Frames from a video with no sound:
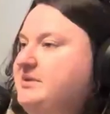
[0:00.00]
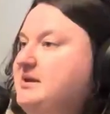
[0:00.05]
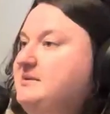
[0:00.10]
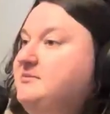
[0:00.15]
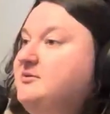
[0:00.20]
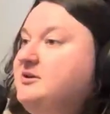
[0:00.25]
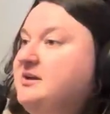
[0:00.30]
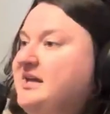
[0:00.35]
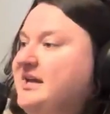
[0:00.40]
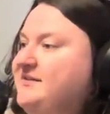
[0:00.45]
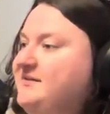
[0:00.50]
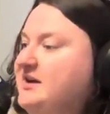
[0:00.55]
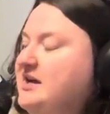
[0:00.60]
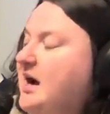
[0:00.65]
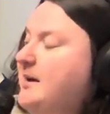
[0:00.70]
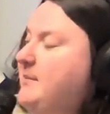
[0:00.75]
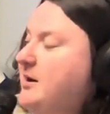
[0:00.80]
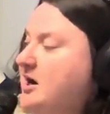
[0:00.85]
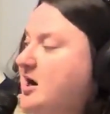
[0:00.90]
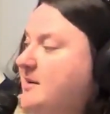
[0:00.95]
people giving
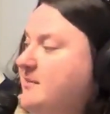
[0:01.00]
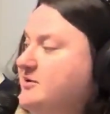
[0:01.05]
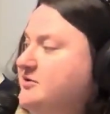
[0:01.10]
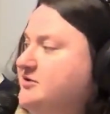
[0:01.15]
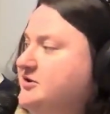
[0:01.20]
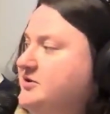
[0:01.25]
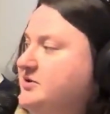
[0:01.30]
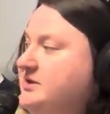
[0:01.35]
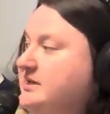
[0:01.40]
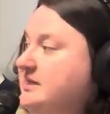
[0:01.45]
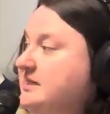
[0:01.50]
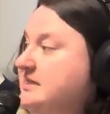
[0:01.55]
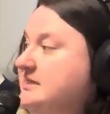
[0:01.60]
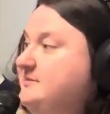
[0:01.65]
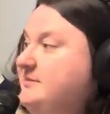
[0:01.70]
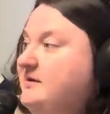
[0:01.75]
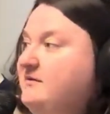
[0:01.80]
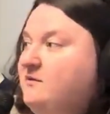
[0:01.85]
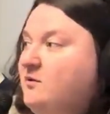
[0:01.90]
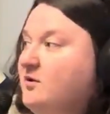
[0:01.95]
up on opportunities
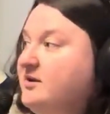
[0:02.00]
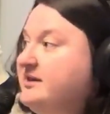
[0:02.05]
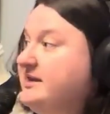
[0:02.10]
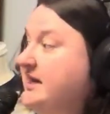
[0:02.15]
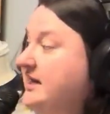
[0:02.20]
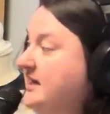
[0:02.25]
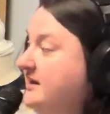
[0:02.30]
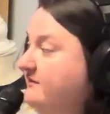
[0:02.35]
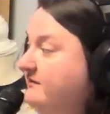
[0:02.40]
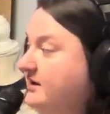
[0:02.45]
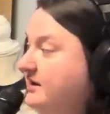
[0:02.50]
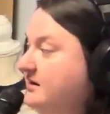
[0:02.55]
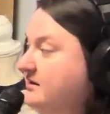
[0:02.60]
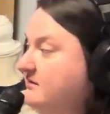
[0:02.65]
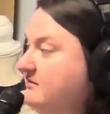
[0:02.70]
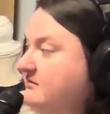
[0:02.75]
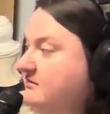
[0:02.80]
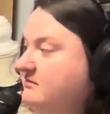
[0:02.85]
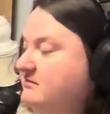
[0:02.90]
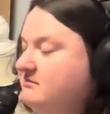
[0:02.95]
before they
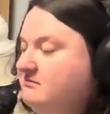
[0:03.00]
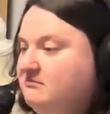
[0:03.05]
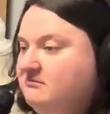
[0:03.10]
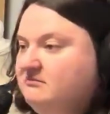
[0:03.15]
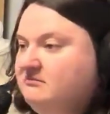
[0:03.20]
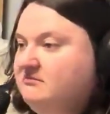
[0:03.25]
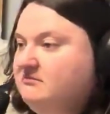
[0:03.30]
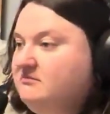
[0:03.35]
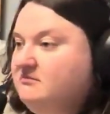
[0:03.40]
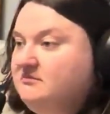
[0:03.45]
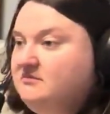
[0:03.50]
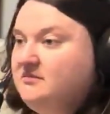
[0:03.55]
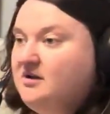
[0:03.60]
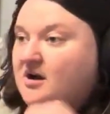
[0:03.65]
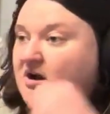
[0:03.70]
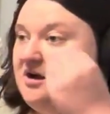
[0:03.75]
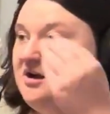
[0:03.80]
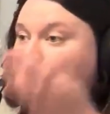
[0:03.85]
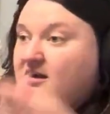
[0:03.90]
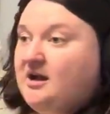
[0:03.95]
even
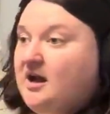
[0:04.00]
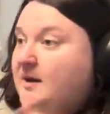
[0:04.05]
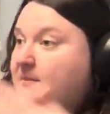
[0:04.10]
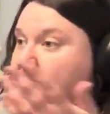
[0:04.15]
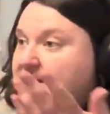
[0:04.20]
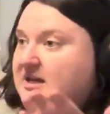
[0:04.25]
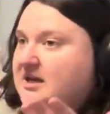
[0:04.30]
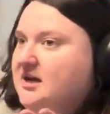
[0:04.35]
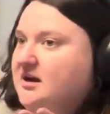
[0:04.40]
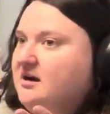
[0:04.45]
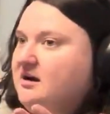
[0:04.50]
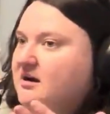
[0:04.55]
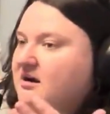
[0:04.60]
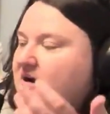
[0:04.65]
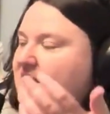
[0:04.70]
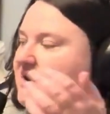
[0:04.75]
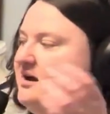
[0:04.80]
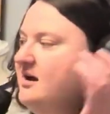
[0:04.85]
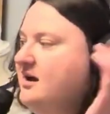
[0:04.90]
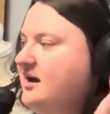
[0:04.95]
up here
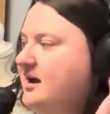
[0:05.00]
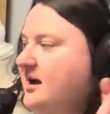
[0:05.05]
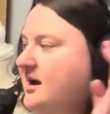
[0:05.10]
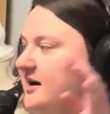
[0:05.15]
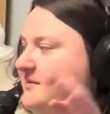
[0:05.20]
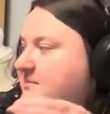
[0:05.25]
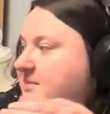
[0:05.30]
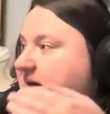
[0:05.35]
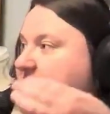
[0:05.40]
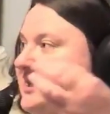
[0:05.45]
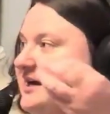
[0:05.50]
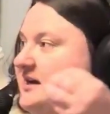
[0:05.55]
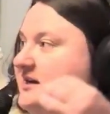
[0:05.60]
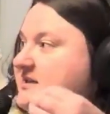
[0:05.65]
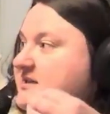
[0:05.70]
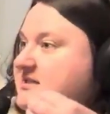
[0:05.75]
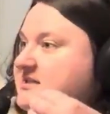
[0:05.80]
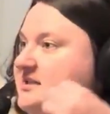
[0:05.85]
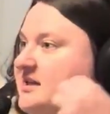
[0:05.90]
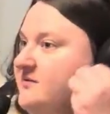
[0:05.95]

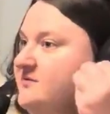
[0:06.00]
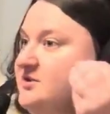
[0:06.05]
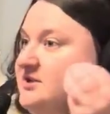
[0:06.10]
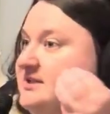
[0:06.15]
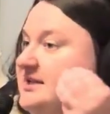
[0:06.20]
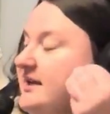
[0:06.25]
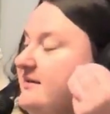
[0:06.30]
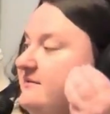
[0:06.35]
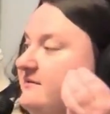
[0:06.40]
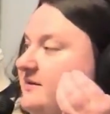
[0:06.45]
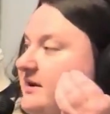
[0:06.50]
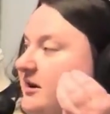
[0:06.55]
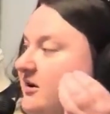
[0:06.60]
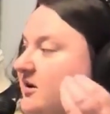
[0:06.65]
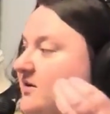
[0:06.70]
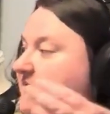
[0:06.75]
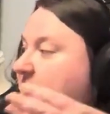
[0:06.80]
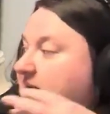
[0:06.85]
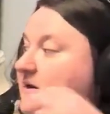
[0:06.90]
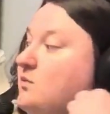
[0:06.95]
because of just that
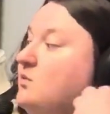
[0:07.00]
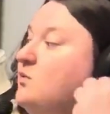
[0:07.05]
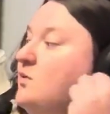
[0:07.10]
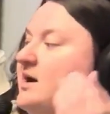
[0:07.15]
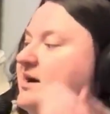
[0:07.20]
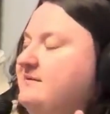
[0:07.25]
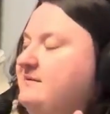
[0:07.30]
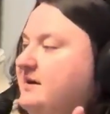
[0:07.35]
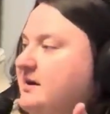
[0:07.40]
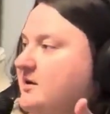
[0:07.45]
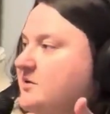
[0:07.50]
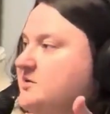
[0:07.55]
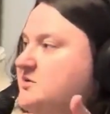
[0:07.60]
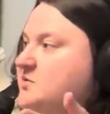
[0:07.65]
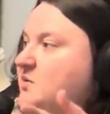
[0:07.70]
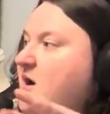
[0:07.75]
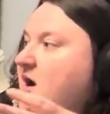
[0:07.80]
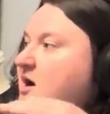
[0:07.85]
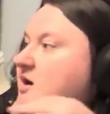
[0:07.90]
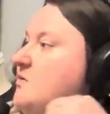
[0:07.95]
fear of like, what if it
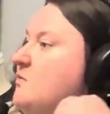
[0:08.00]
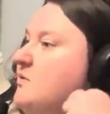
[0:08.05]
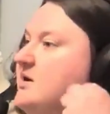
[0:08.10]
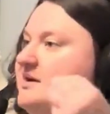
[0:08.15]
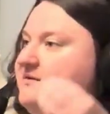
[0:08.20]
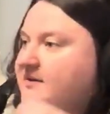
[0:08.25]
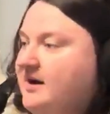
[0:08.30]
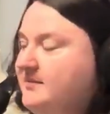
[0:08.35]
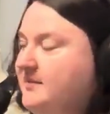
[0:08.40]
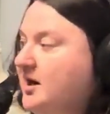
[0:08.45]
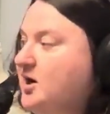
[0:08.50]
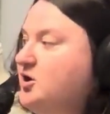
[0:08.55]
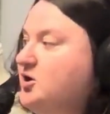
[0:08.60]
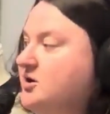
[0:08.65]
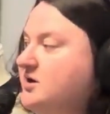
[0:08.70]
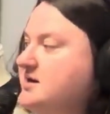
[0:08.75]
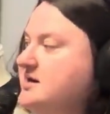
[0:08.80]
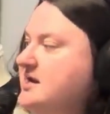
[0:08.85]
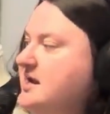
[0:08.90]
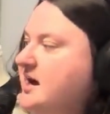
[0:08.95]
goes wrong? What if I'm not
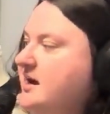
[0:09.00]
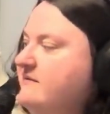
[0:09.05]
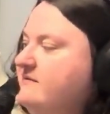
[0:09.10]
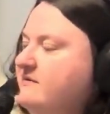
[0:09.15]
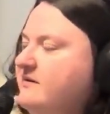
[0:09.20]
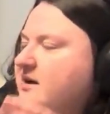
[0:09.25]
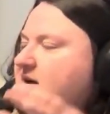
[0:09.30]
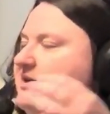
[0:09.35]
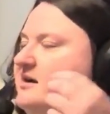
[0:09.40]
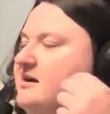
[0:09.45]
good enough?